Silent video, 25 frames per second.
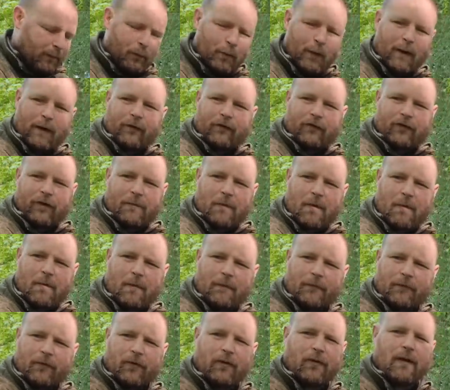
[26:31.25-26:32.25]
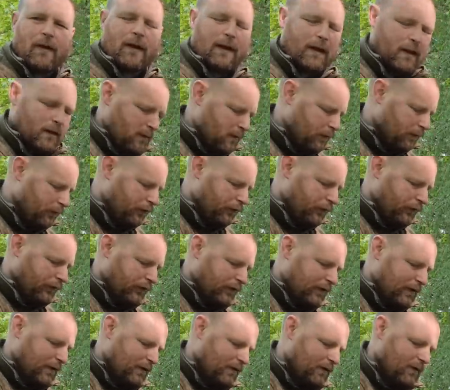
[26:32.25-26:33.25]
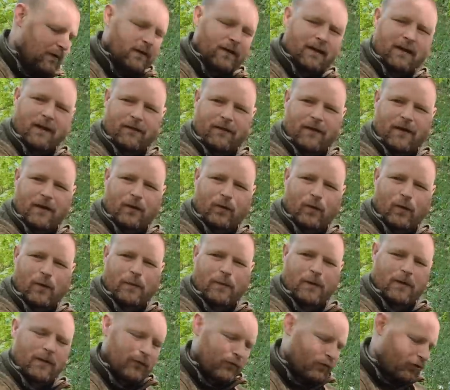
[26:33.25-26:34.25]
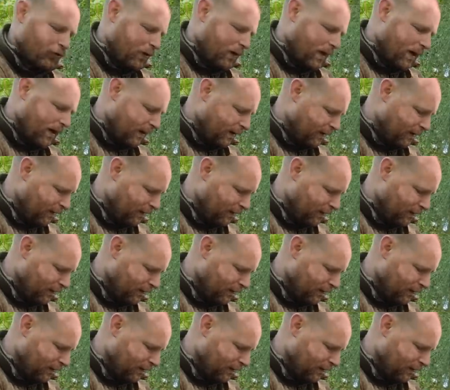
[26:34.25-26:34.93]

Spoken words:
Well, summer months are here. Just give your equipment a try.